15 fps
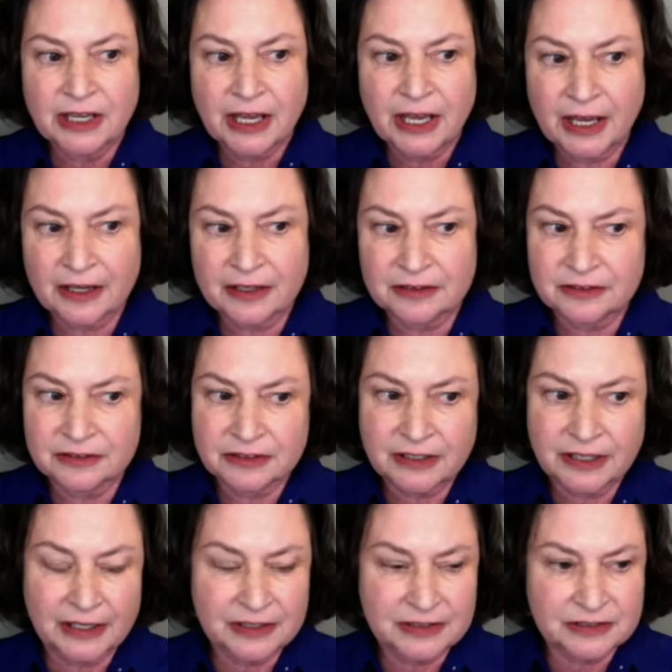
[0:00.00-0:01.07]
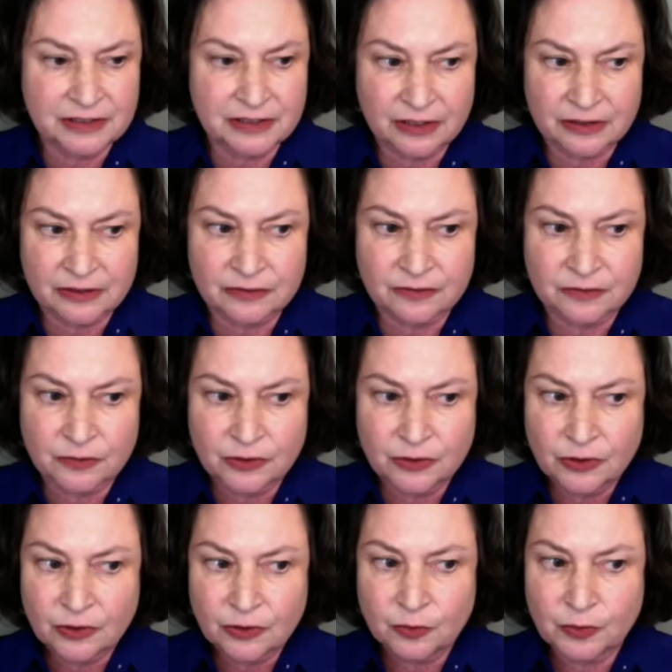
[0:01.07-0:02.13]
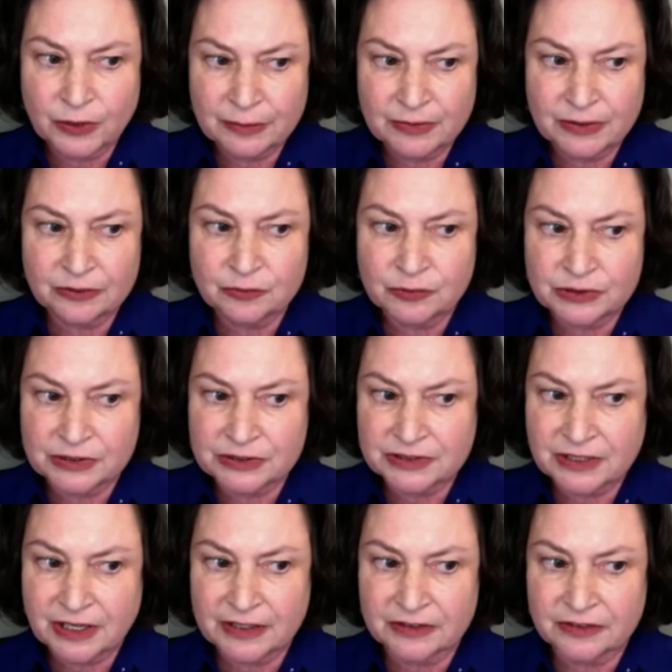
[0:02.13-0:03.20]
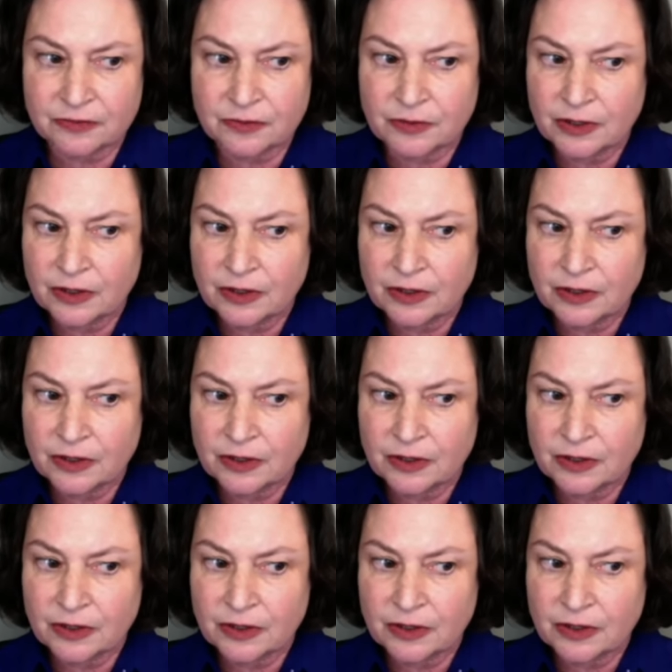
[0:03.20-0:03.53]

and in the case of women, with this kind of